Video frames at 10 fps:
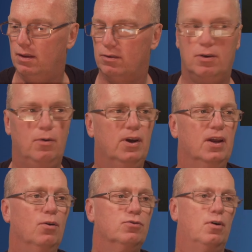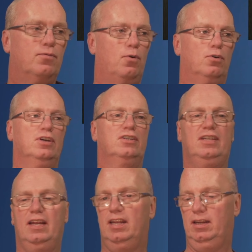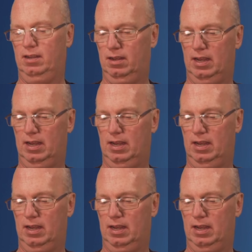So you can also, of course, extend it